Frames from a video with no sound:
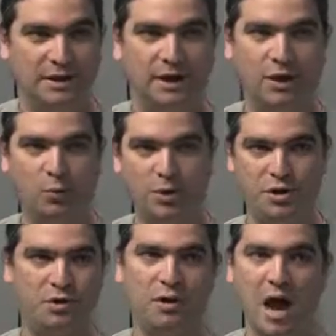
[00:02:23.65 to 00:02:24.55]
And when
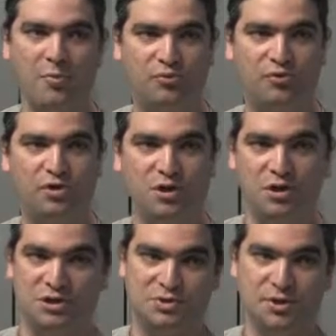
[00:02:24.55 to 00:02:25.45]
your app
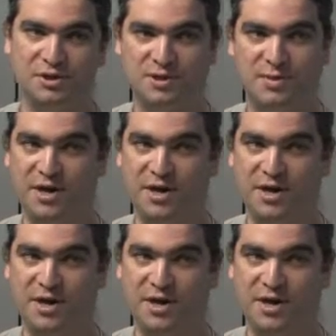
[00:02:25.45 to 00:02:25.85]
is doing some